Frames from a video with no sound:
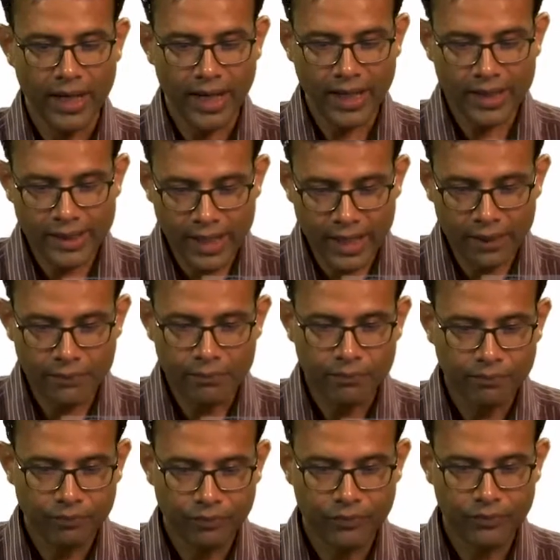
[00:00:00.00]
and then
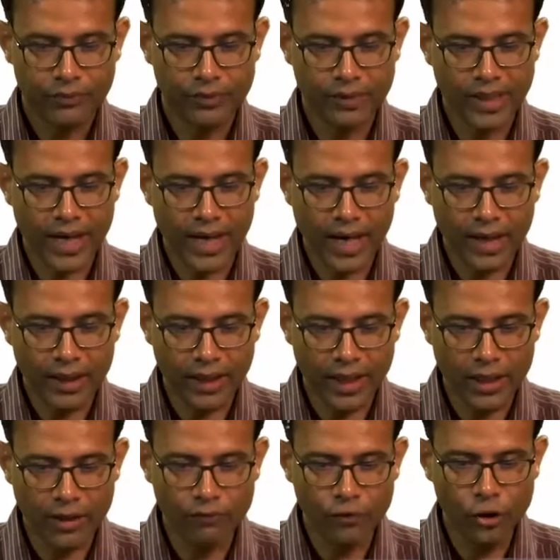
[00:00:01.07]
they are
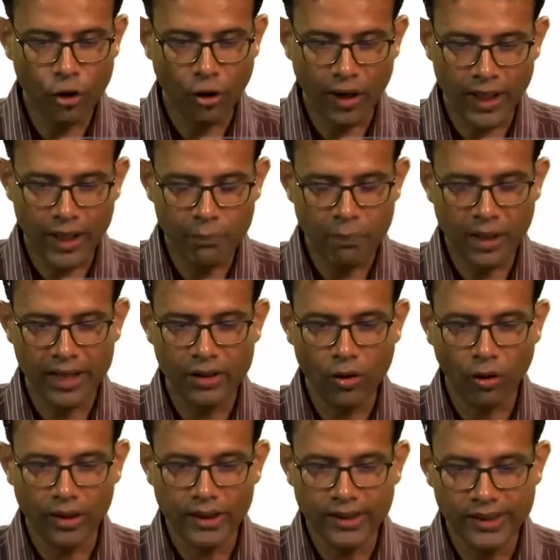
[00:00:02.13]
kind of joined by
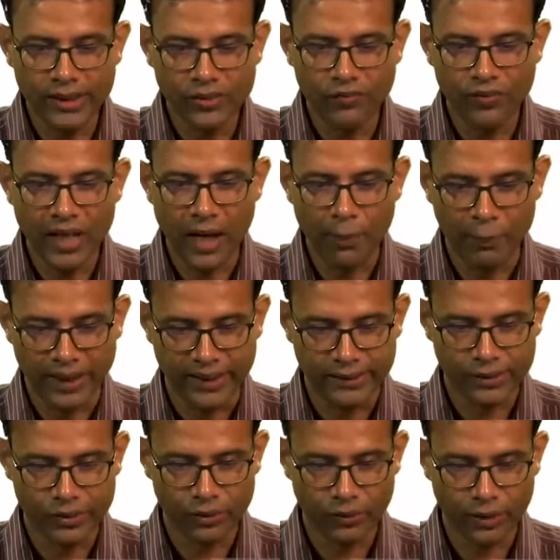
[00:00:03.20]
all these
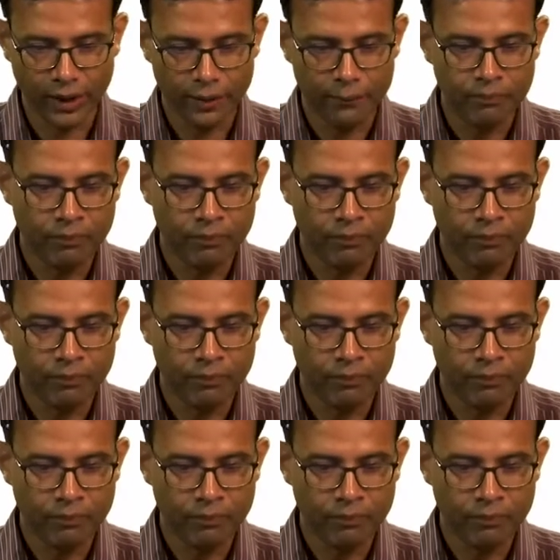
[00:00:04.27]
filaments. Okay.